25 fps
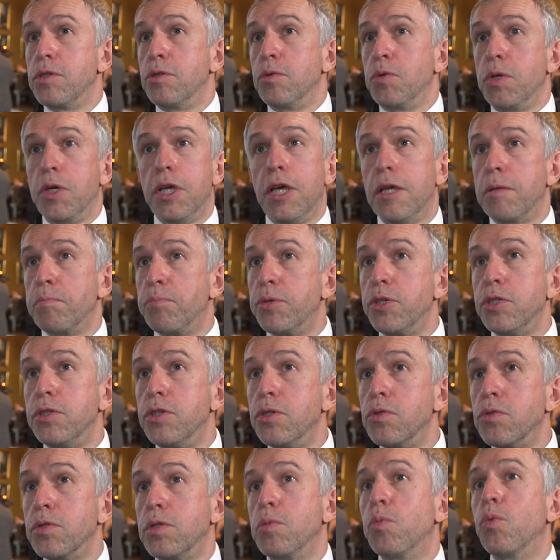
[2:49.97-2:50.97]
So you can
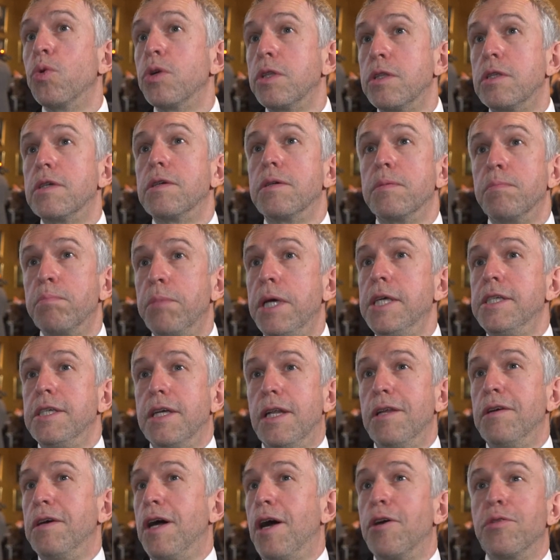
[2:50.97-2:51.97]
produce water
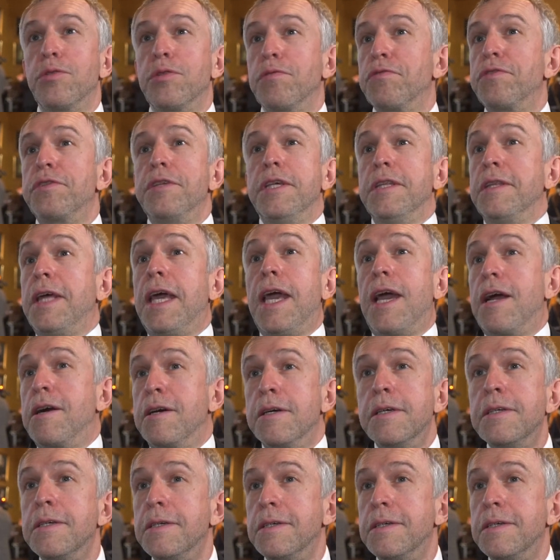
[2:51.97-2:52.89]
basically out of thin air.